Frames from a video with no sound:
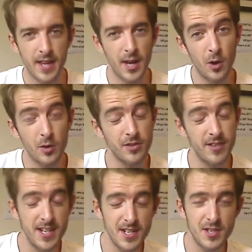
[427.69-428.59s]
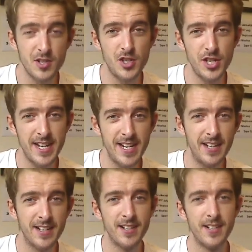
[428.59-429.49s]
That order is
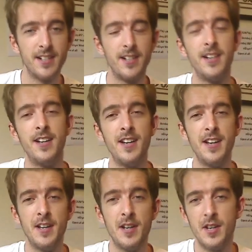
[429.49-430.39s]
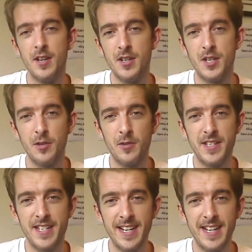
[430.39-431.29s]
G
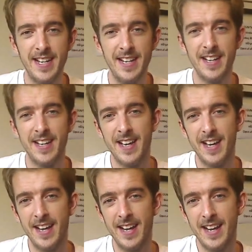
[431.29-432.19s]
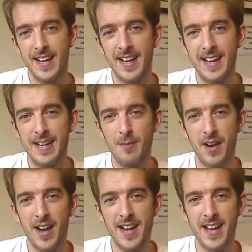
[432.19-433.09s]
to a D, E
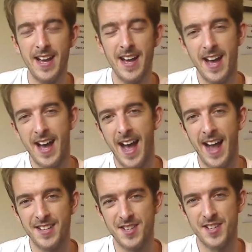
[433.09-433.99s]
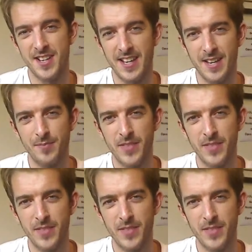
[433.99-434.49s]
minor and C.